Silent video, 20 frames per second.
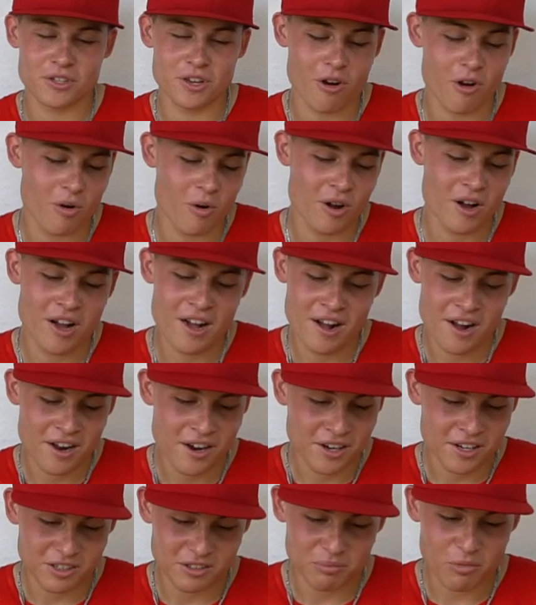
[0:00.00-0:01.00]
So
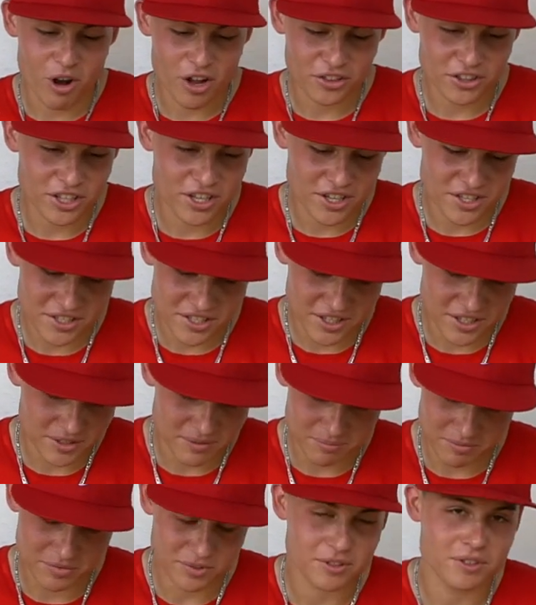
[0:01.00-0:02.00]
bought this
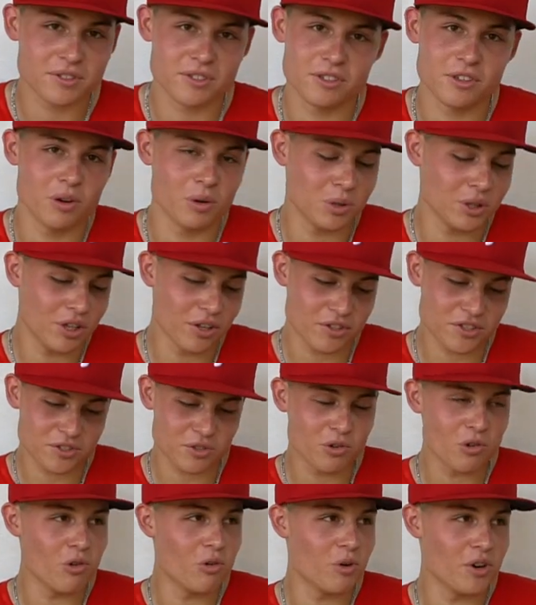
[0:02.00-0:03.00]
and. You know, it looks
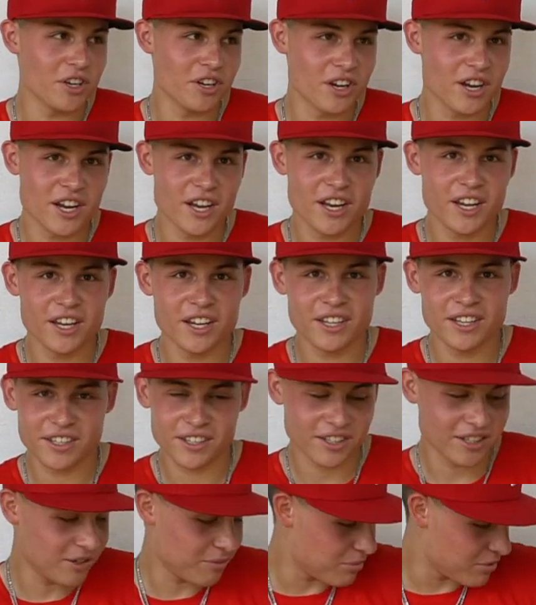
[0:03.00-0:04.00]
cool when you're hitting,
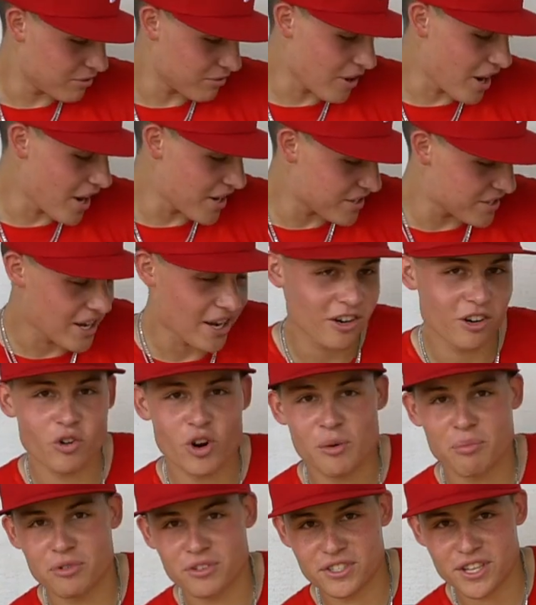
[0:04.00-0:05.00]
and it provides that
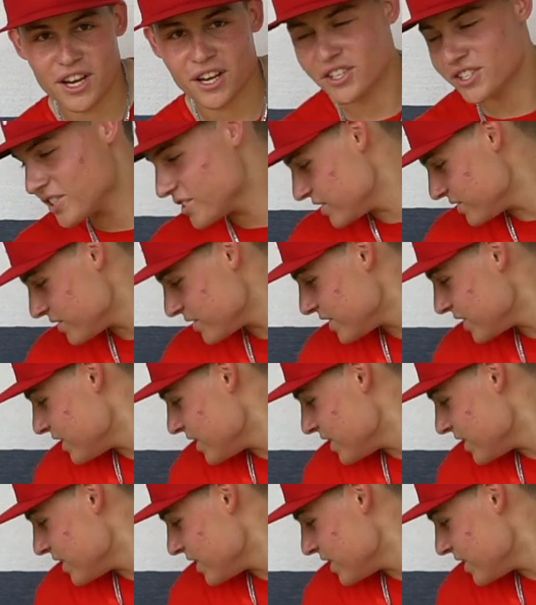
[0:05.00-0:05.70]
great protection.